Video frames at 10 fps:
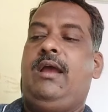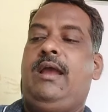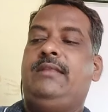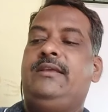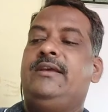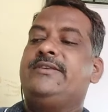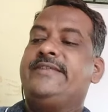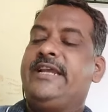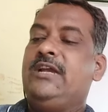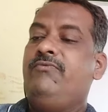and the
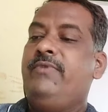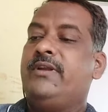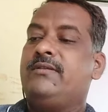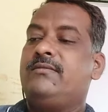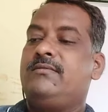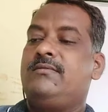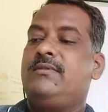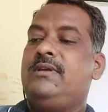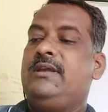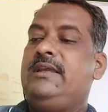second one
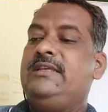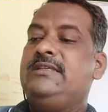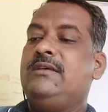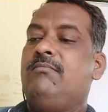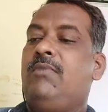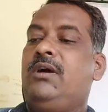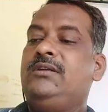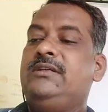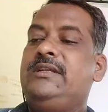is a modern